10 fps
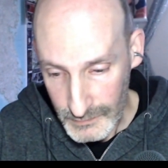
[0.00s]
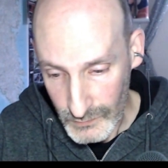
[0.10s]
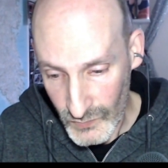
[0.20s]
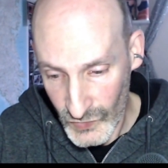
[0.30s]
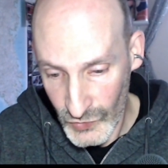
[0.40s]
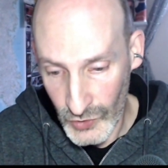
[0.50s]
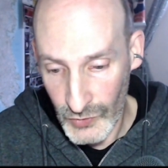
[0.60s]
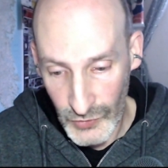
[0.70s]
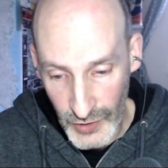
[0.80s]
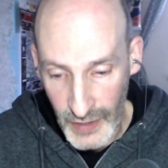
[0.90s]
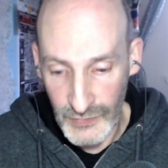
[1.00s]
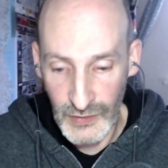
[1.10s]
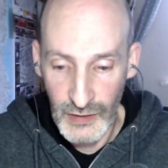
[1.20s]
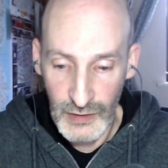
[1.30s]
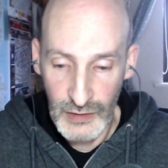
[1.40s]
So yes,
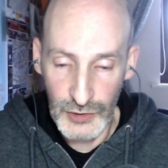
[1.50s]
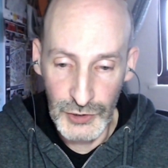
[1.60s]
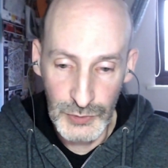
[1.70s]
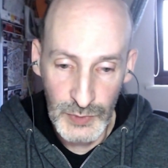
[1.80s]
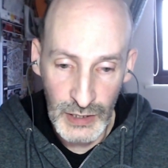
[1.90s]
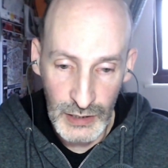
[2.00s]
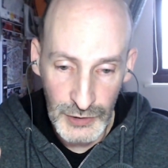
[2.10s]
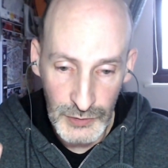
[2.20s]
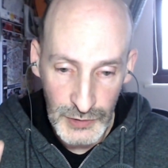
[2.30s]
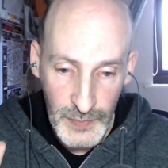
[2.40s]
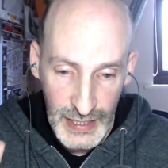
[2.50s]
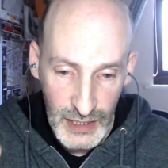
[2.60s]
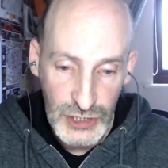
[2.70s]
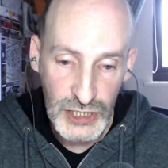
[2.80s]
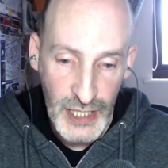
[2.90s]
you make
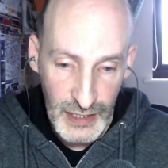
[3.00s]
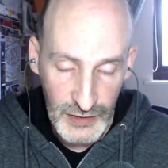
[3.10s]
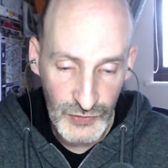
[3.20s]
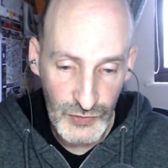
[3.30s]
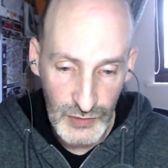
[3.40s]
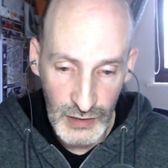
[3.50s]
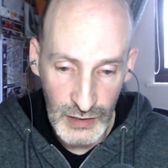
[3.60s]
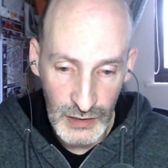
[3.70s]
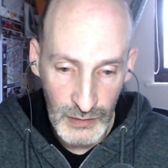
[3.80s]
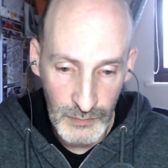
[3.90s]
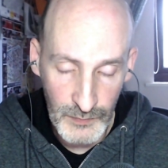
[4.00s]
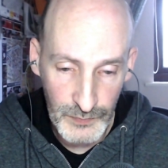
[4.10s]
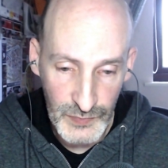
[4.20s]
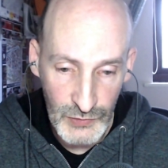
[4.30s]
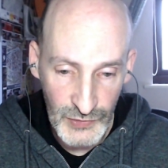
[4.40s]
Nginx
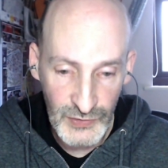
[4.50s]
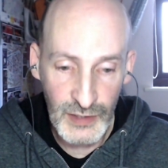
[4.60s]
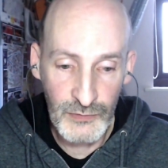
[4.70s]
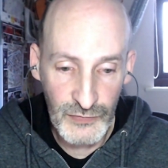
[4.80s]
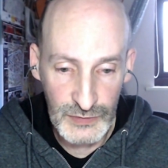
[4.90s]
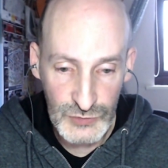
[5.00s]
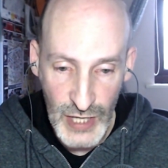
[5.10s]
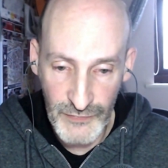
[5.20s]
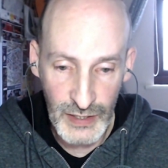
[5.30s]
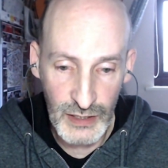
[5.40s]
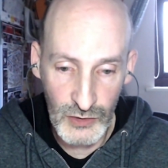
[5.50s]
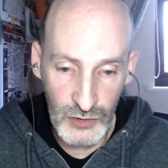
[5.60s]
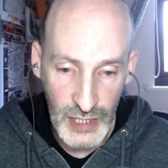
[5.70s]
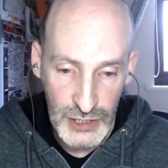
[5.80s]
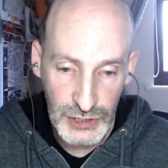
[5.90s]
receive traffic on
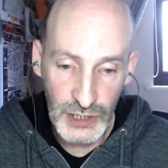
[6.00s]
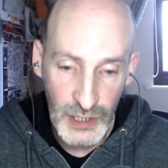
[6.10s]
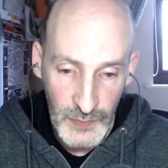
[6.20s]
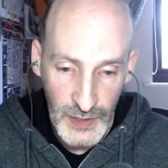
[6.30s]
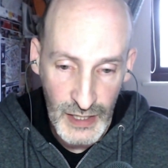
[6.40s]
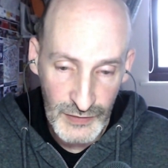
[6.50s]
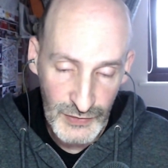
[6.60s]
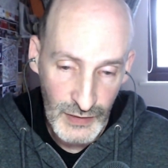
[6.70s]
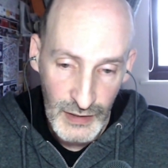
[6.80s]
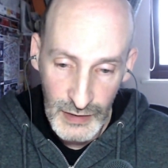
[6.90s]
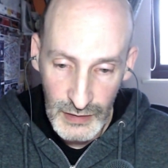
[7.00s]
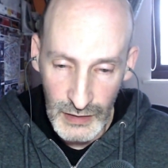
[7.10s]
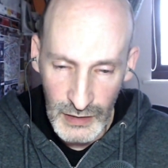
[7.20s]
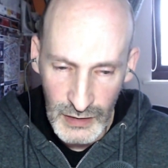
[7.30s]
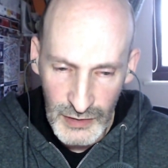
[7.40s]
HTTPS.
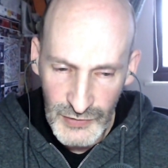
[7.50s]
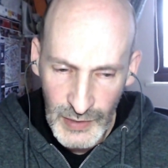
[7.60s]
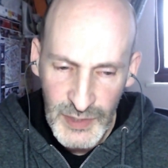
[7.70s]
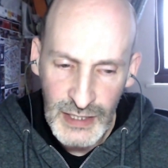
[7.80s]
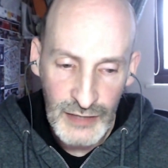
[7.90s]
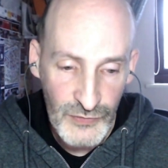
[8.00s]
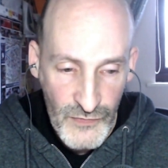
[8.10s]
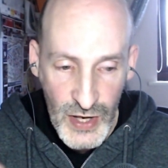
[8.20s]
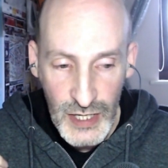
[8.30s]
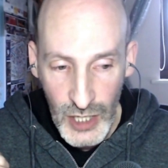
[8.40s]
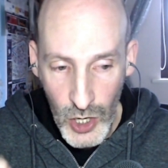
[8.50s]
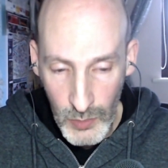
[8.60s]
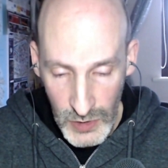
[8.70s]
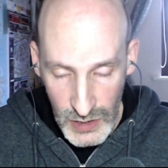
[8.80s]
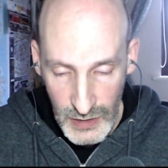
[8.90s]
Something that's very common